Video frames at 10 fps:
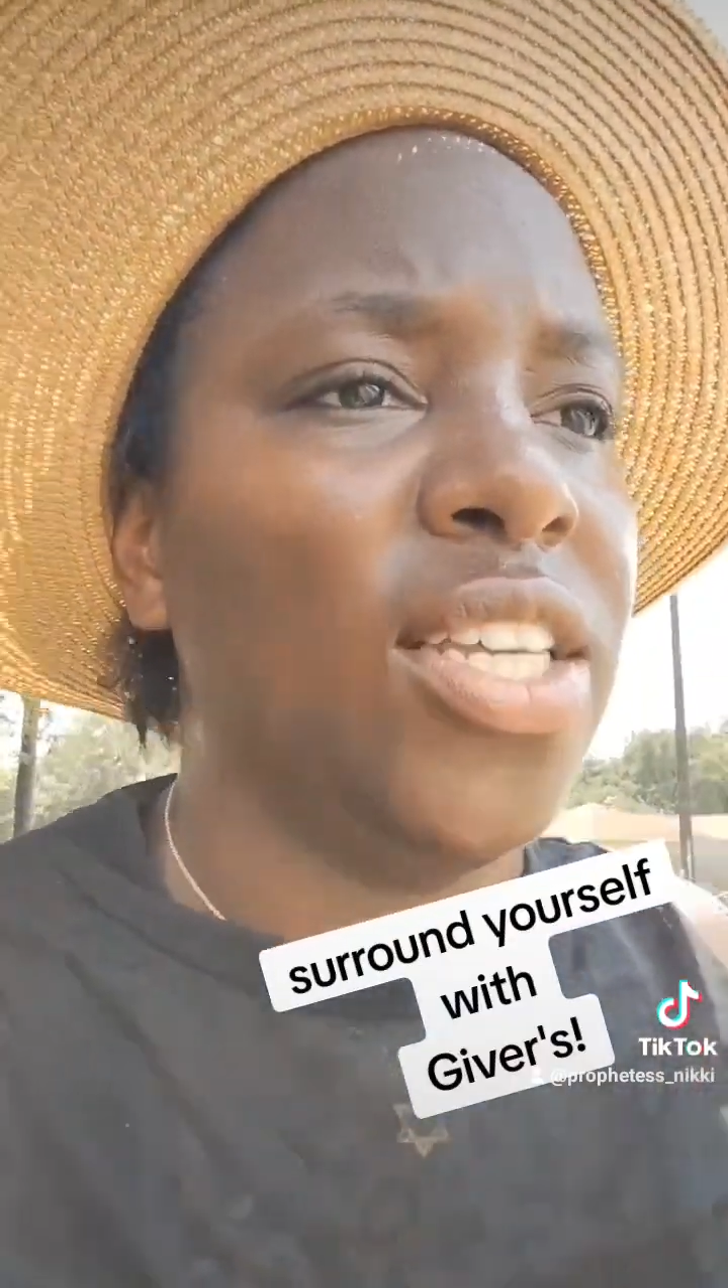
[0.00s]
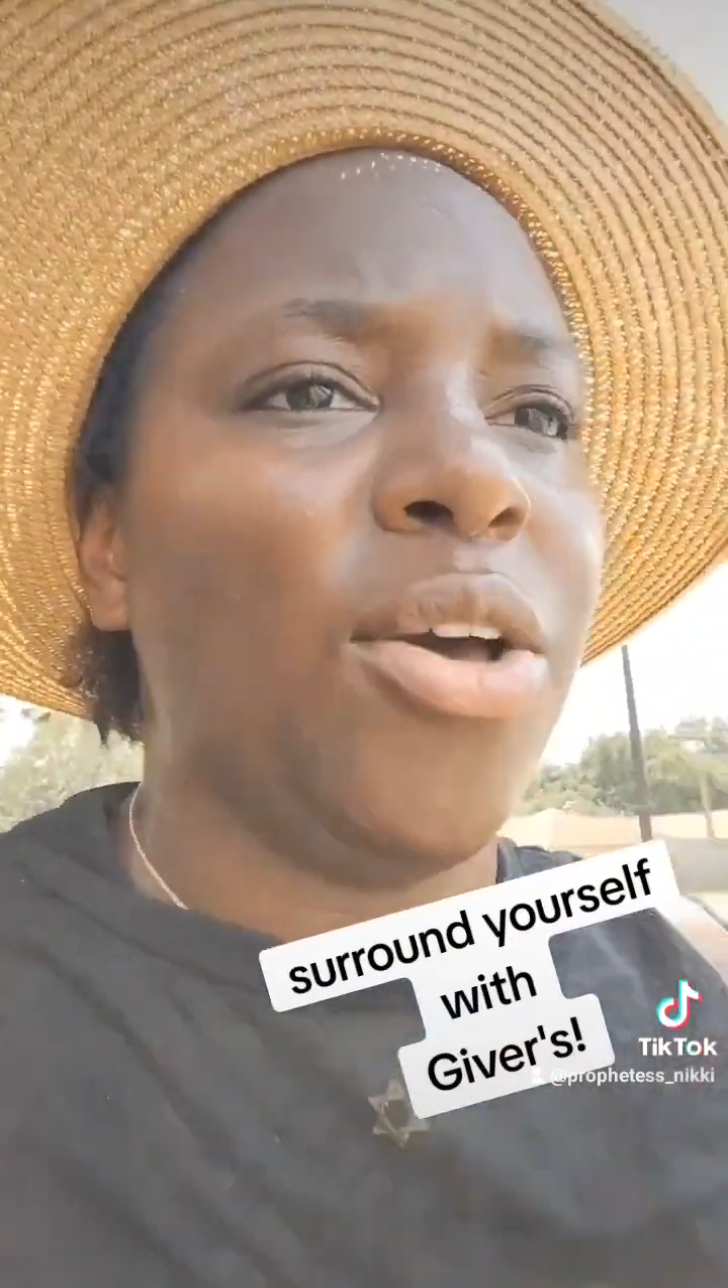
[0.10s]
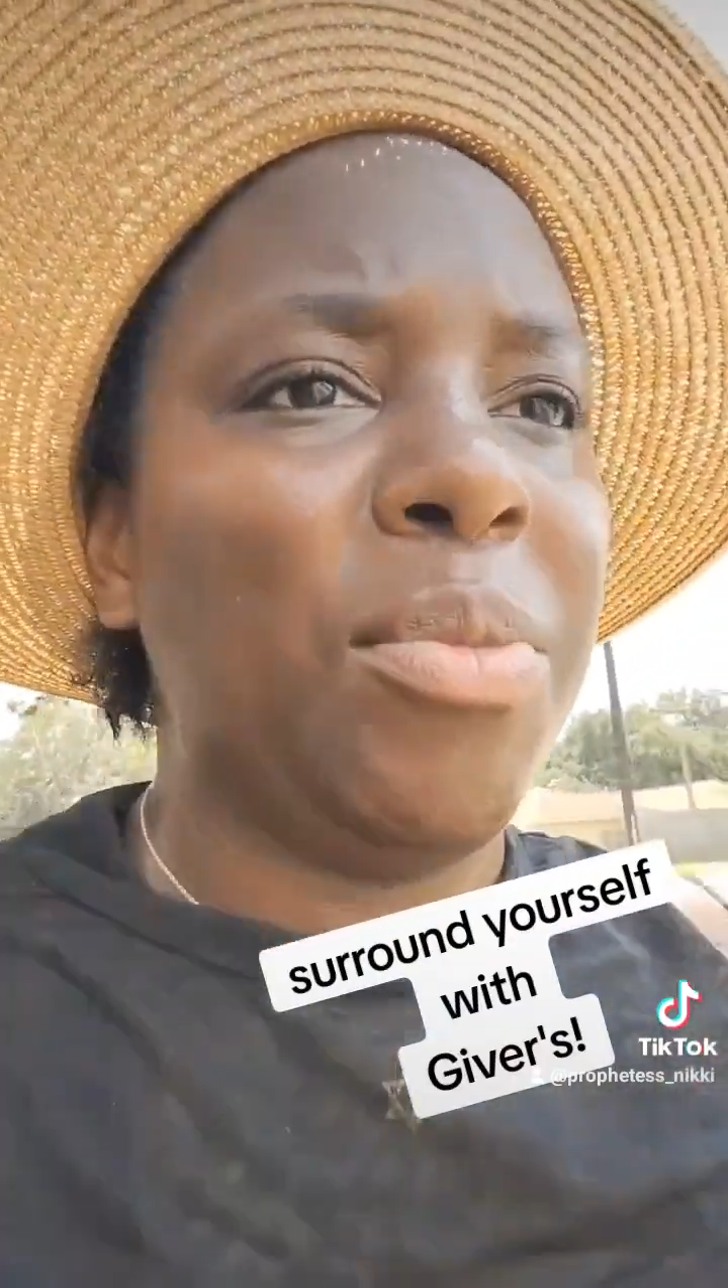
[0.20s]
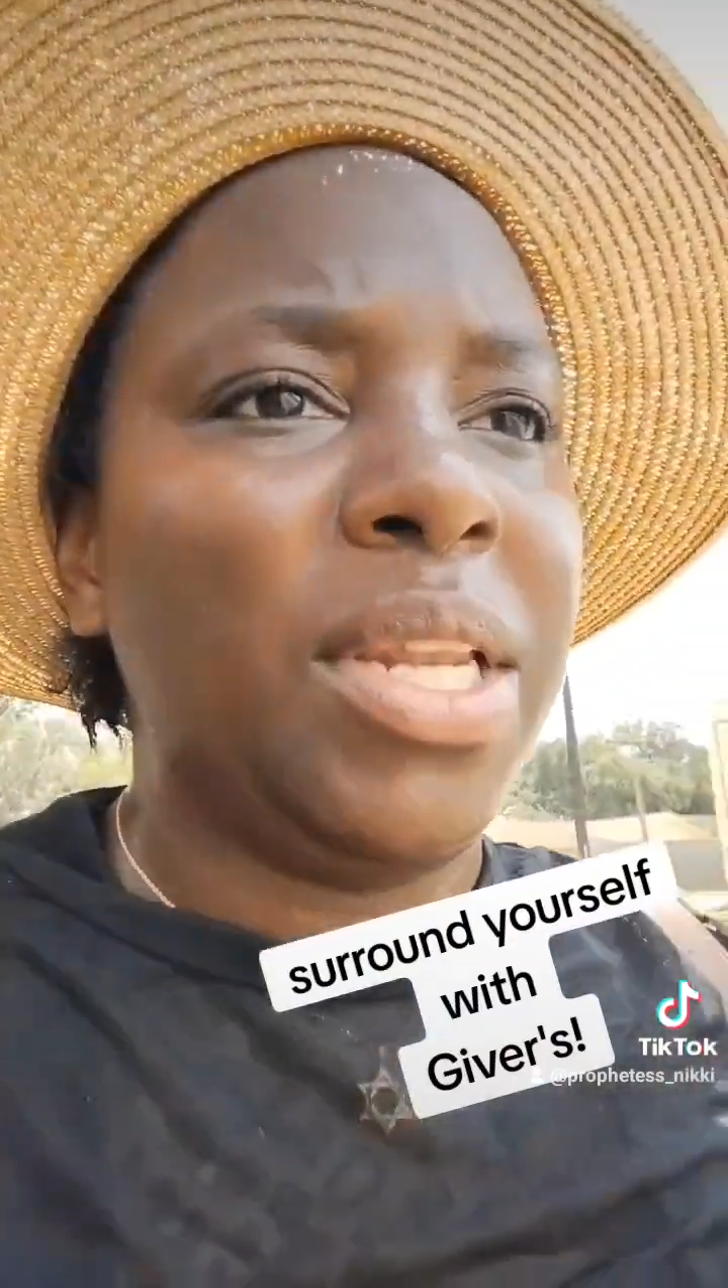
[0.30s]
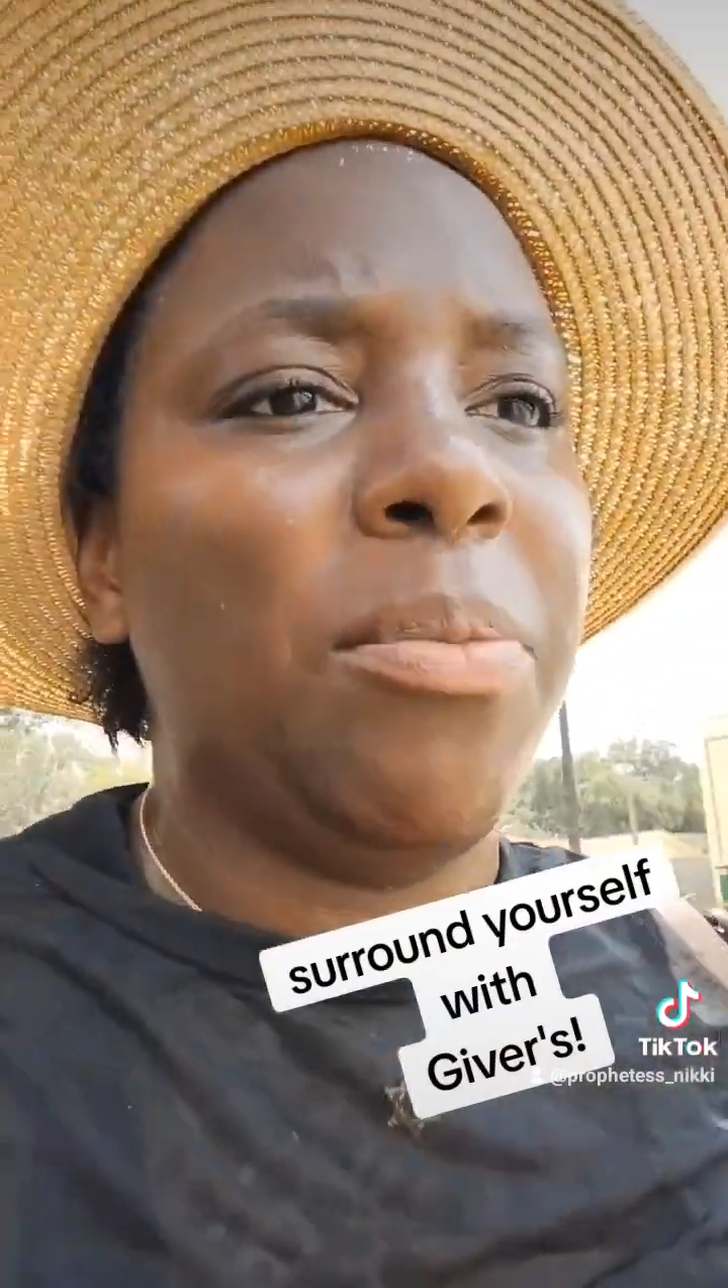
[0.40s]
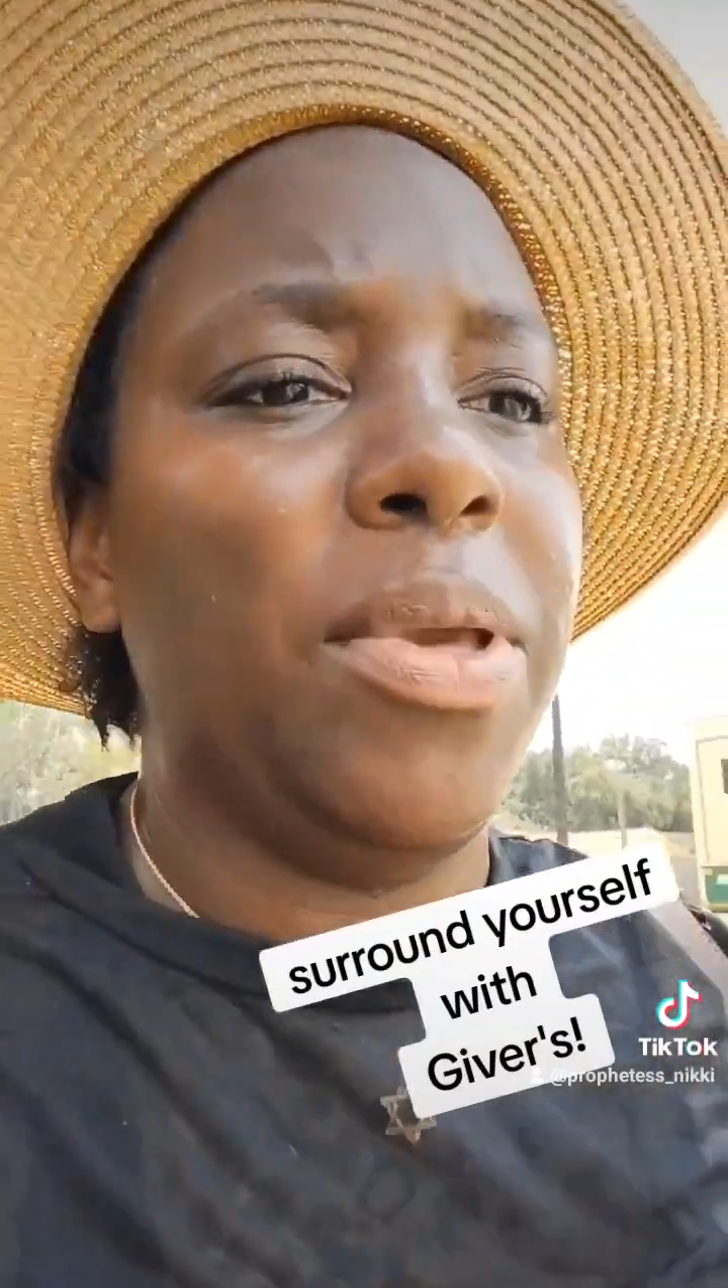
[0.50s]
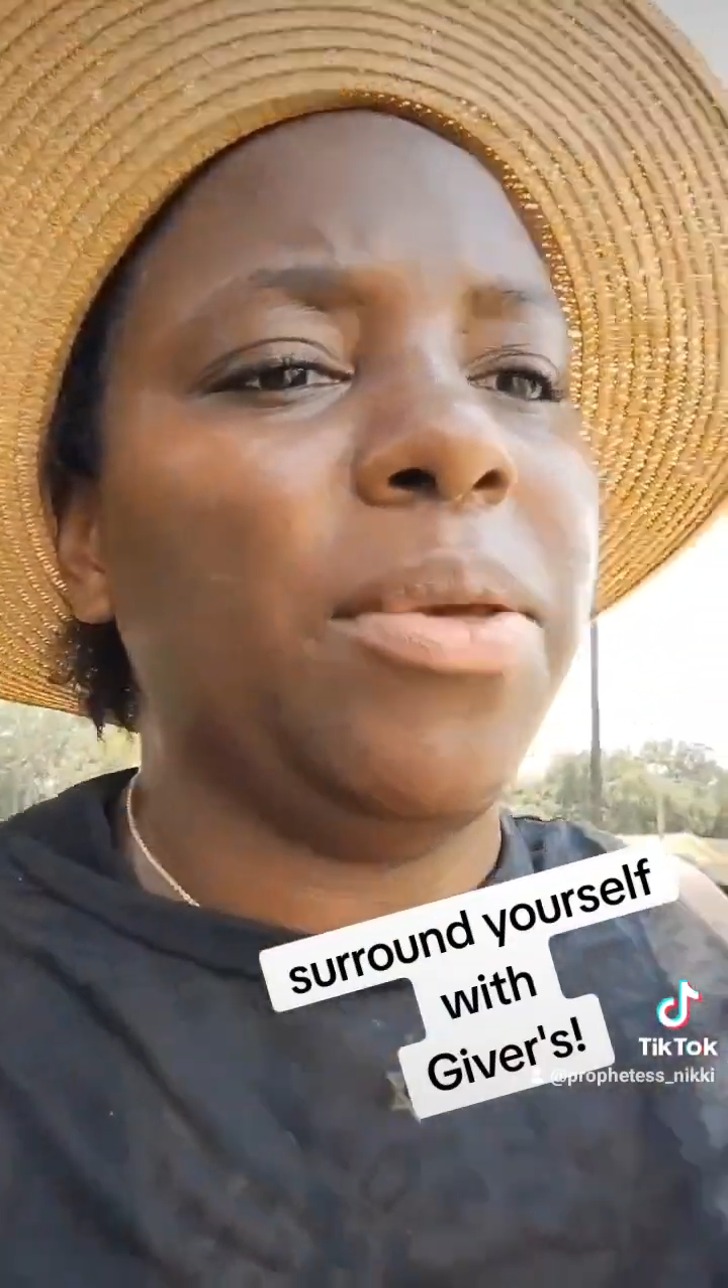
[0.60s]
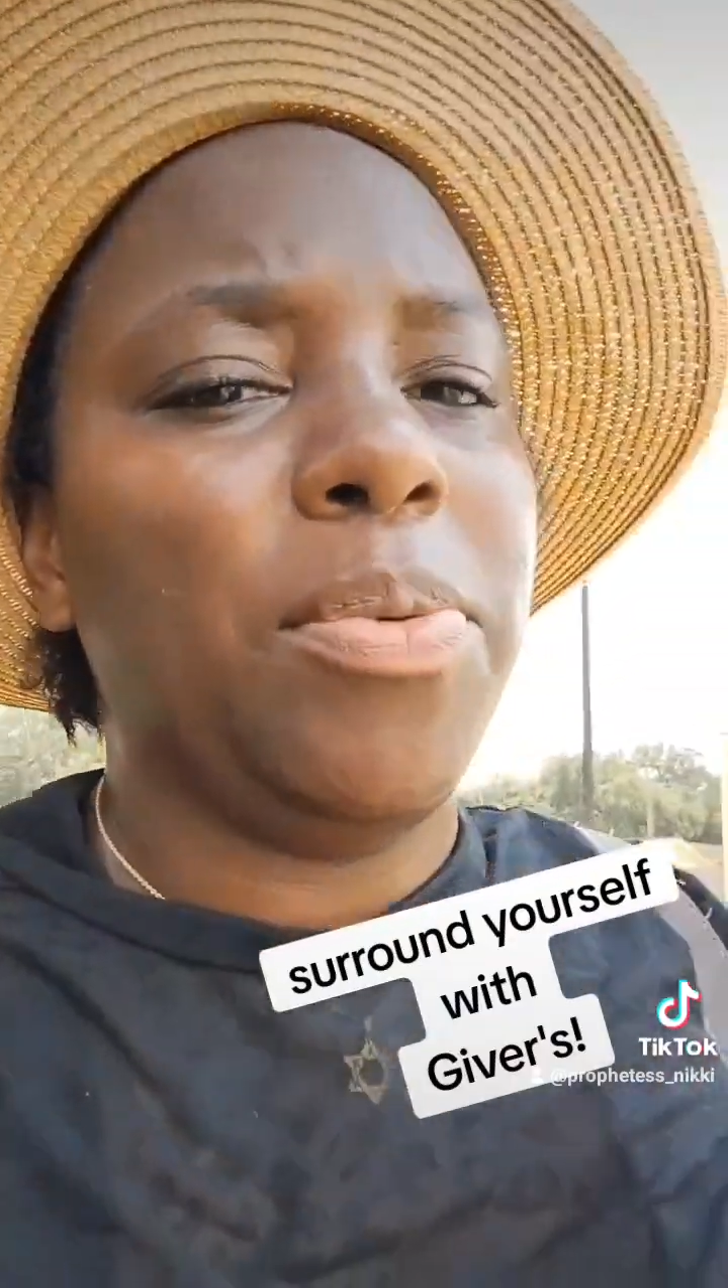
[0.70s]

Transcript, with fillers: because